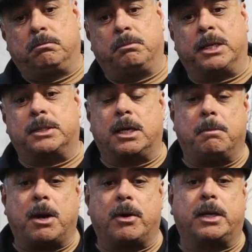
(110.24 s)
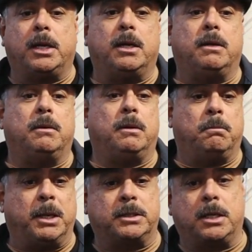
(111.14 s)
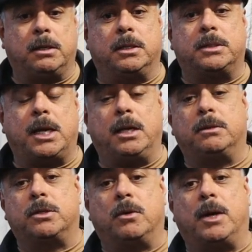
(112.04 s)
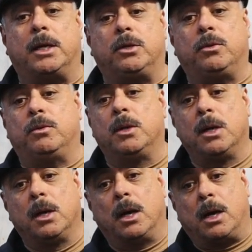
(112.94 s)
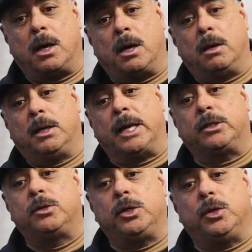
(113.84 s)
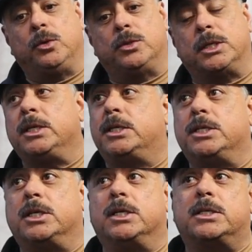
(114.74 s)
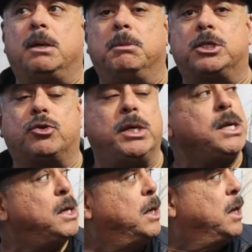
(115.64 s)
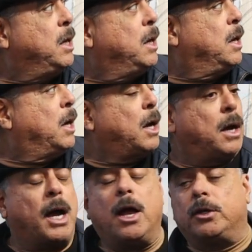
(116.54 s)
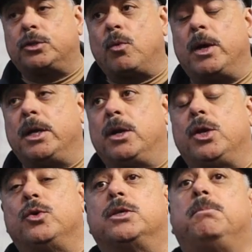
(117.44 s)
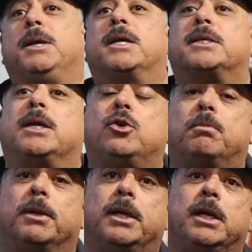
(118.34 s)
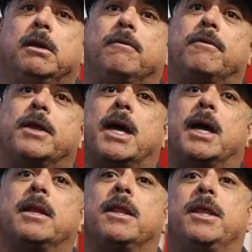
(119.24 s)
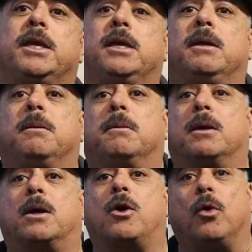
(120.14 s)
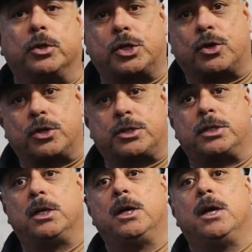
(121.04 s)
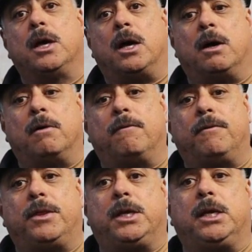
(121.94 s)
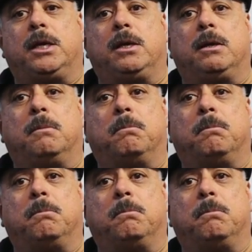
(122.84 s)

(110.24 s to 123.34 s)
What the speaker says: Mexican American, Mexican descent. So I do like to use indigenous imagery. I also wanted to use it because I do believe that the cultures of the